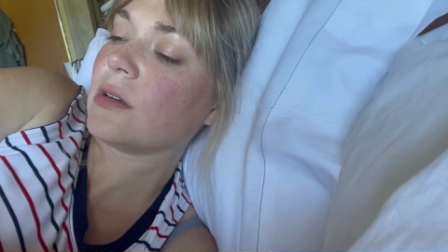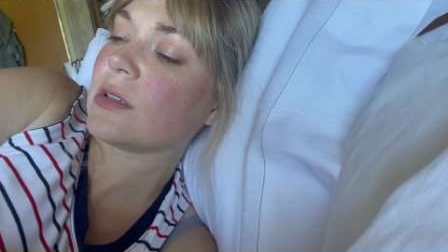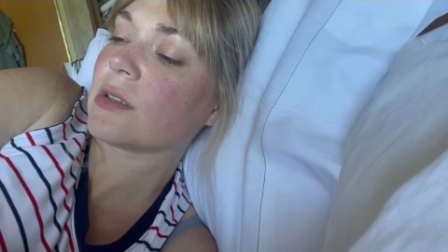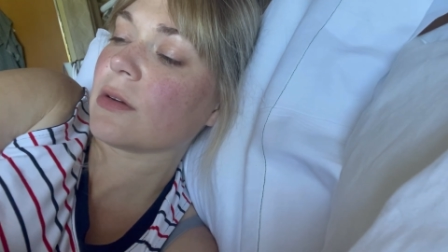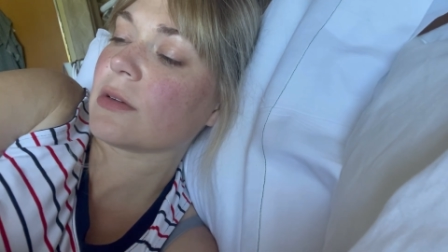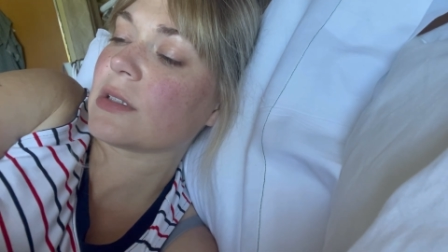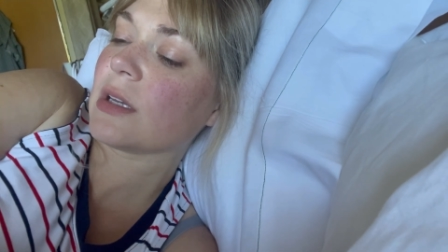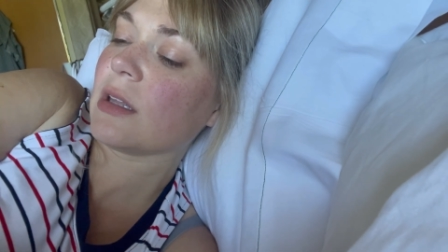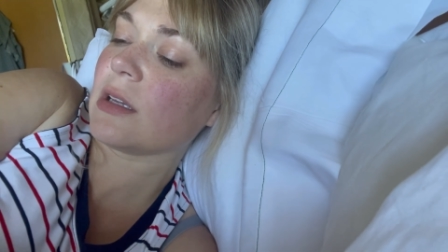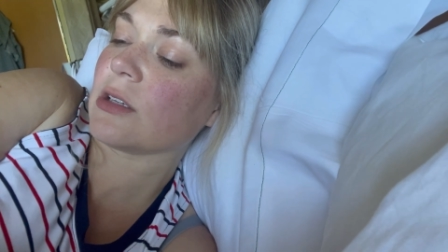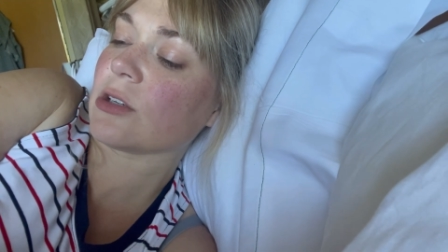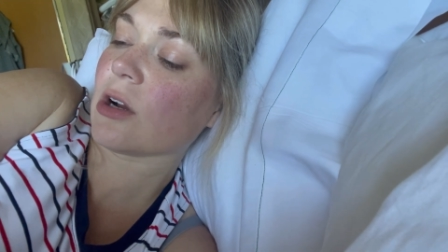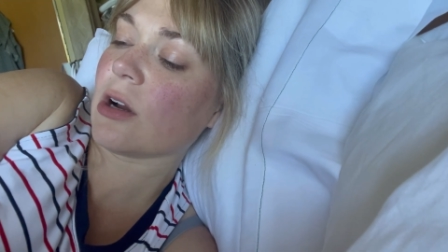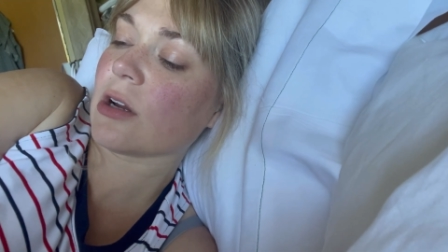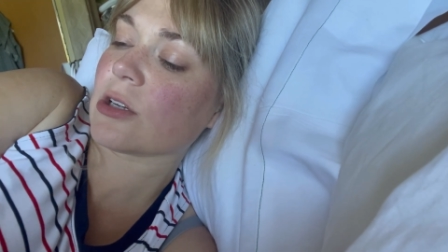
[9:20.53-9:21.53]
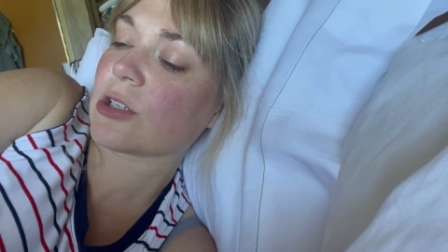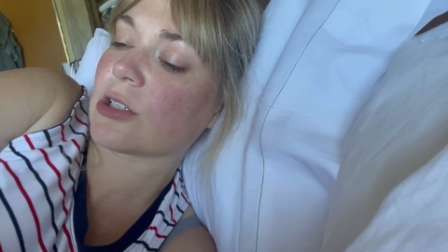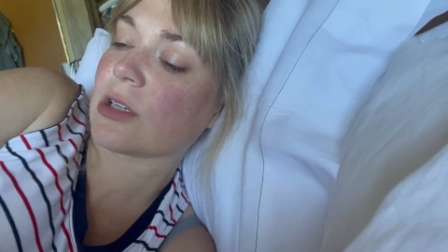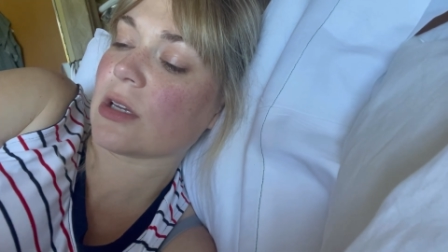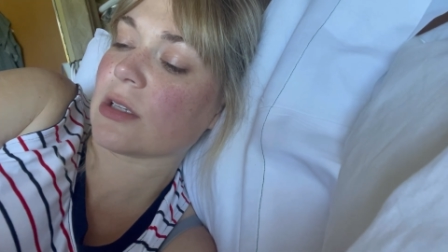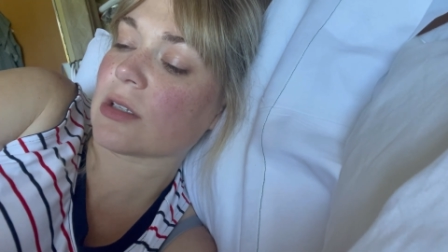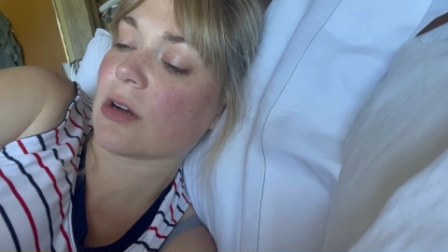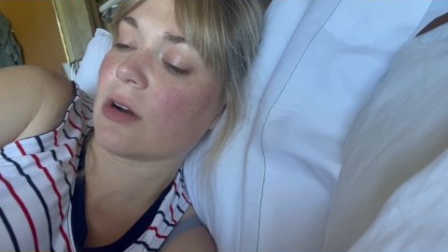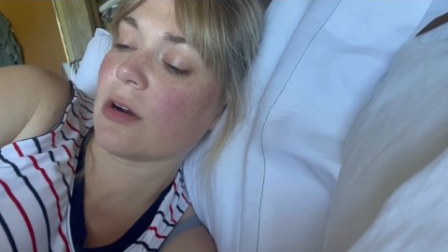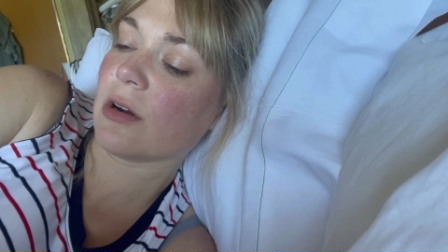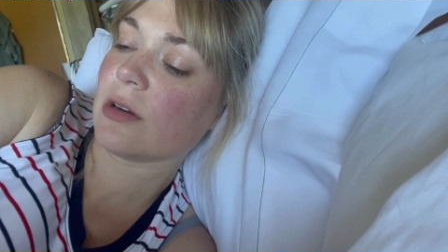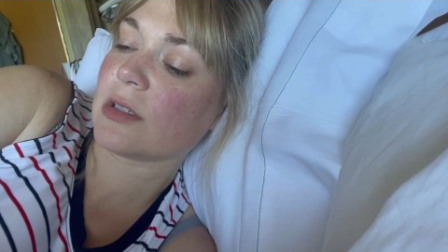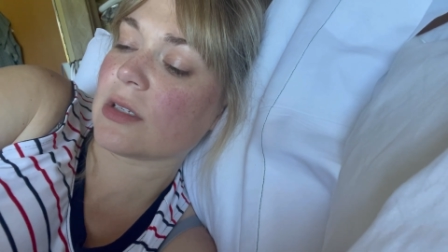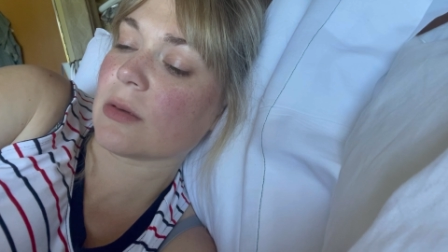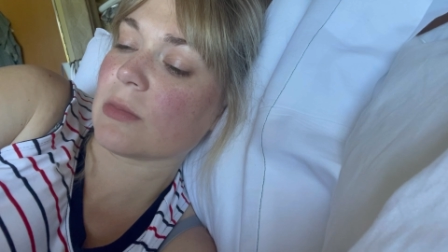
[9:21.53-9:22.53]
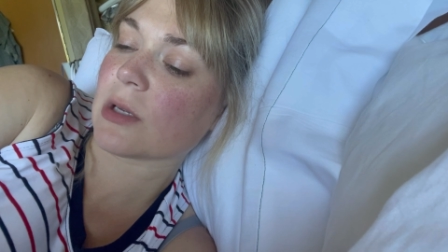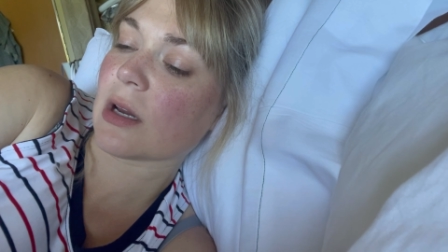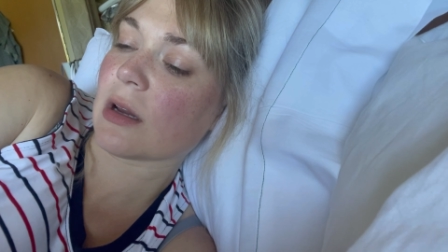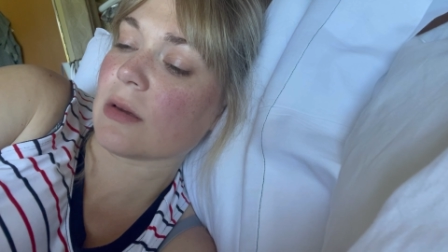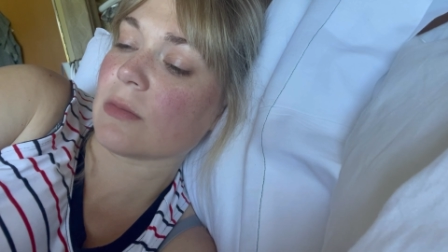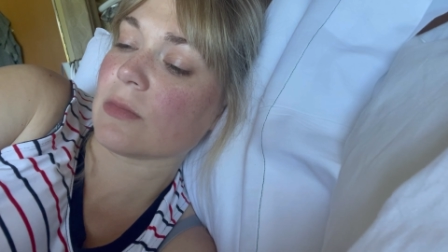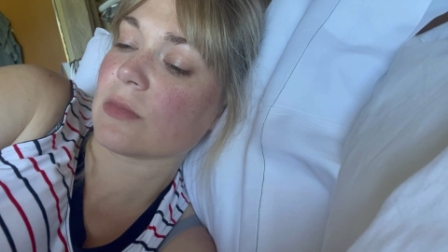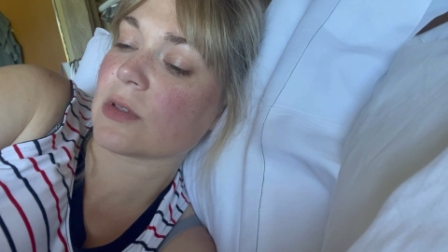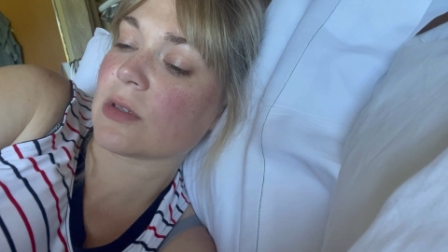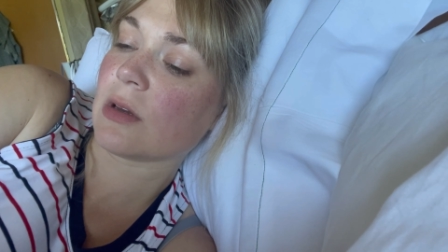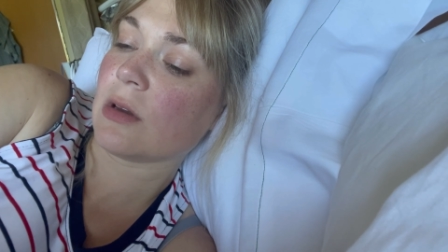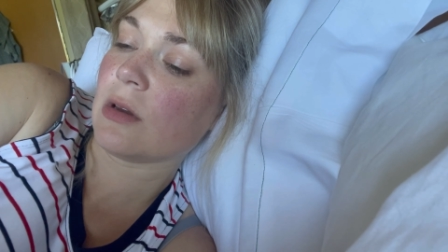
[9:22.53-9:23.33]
so I was telling Josh, it's hard sometimes